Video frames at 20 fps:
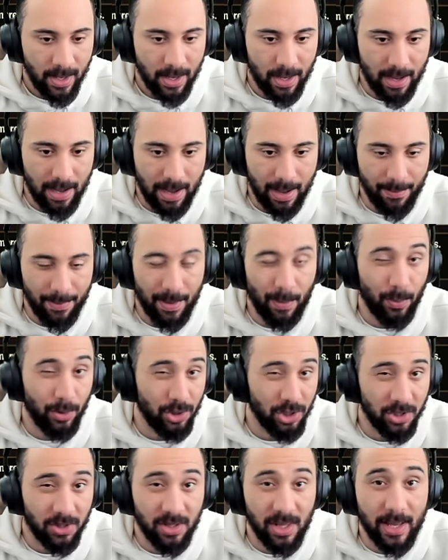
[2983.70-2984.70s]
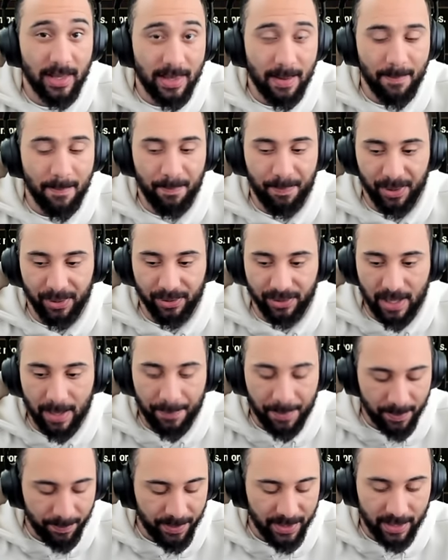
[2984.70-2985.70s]
um, and we'll just let them build
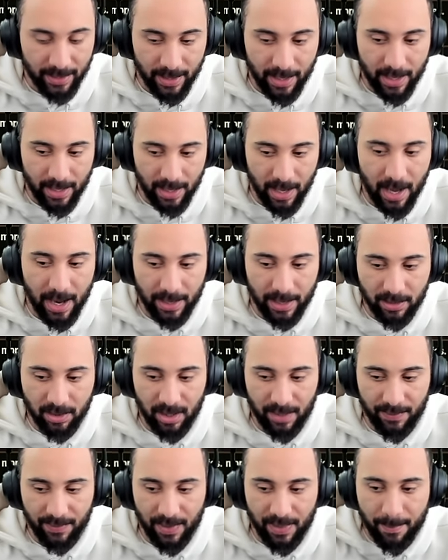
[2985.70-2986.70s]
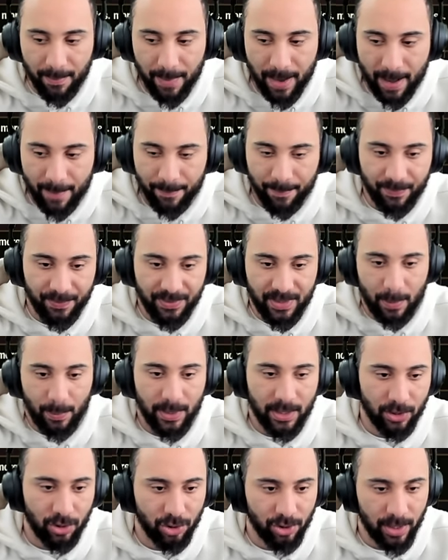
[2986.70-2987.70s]
up and be an enclave on the map that
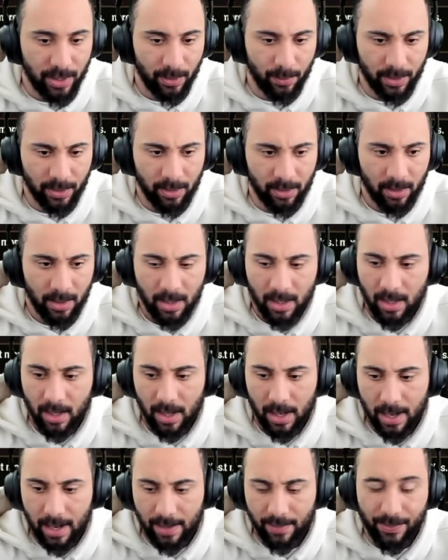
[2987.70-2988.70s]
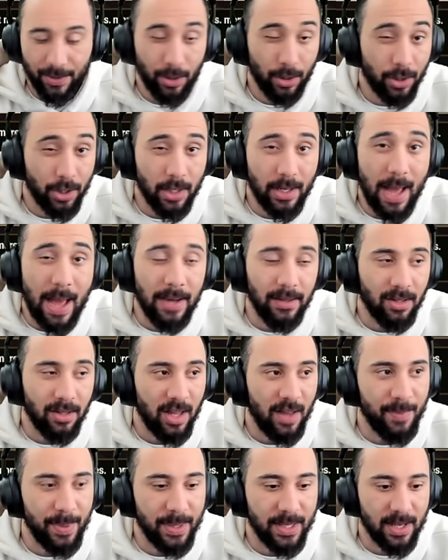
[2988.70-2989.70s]
we could trade with. Uh, they're a good
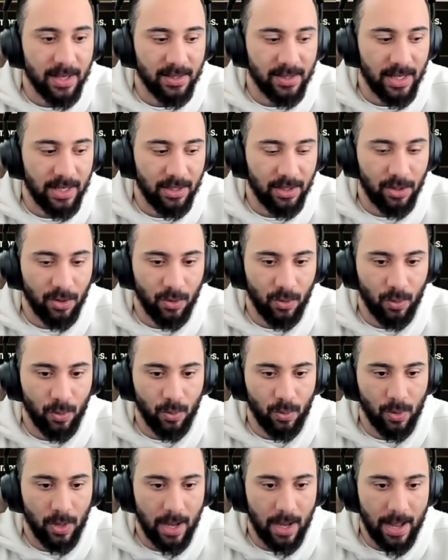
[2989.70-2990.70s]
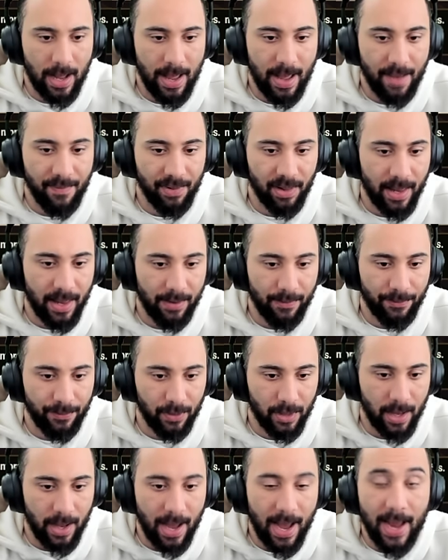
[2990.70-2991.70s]
enclave because they do uh, have a lot of
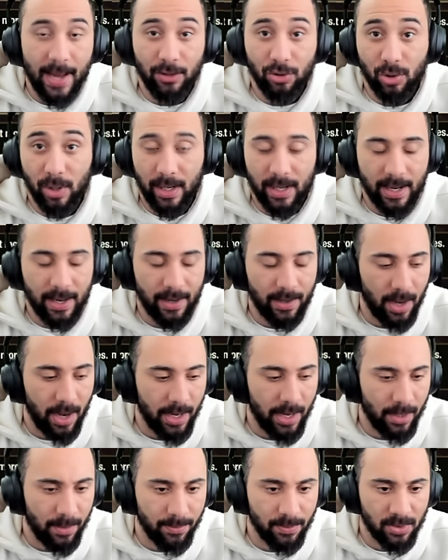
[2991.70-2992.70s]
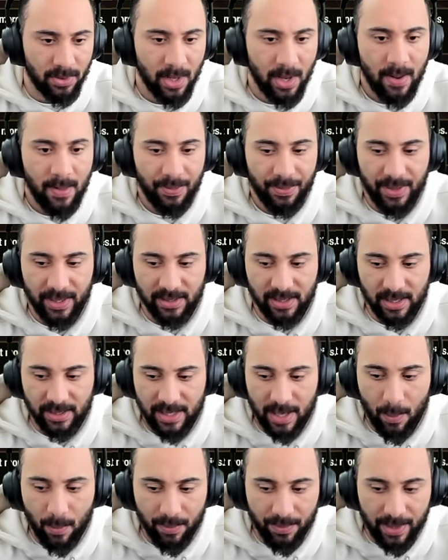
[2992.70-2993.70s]
uh, high trade items, things like
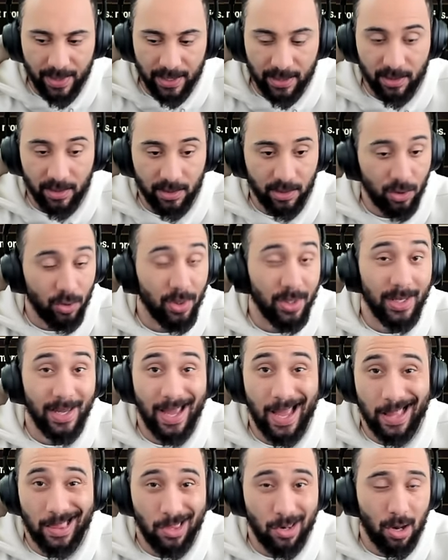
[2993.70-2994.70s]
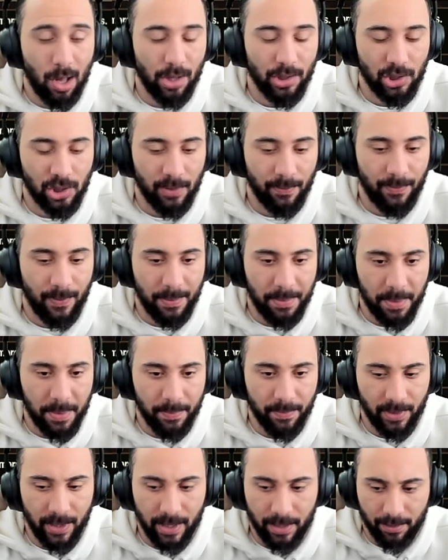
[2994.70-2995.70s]
that. They you can get ethanol and shit from
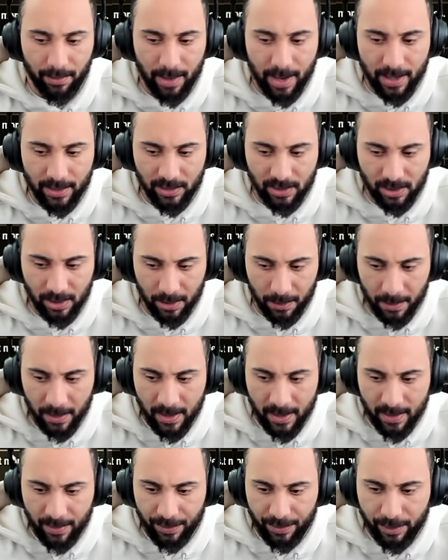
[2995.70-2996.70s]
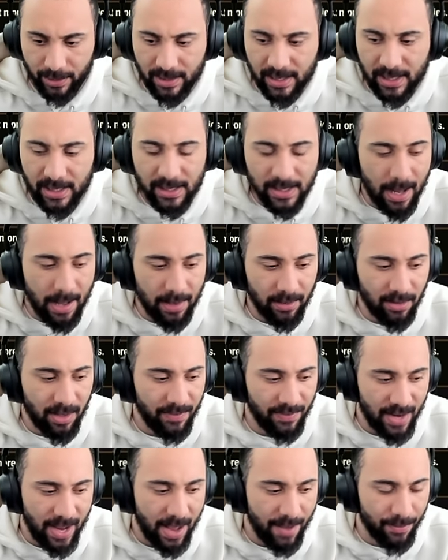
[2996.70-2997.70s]
them later on, so they're a decent
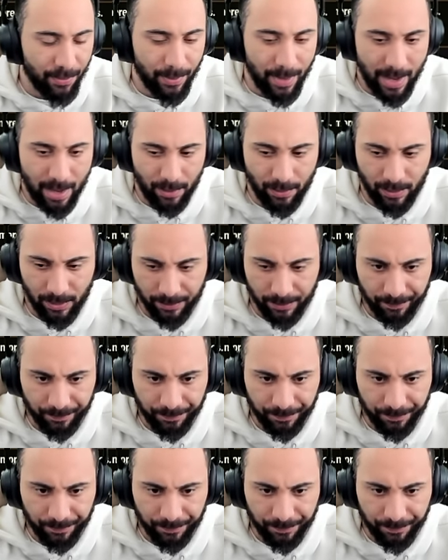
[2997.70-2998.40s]
enclave to have around.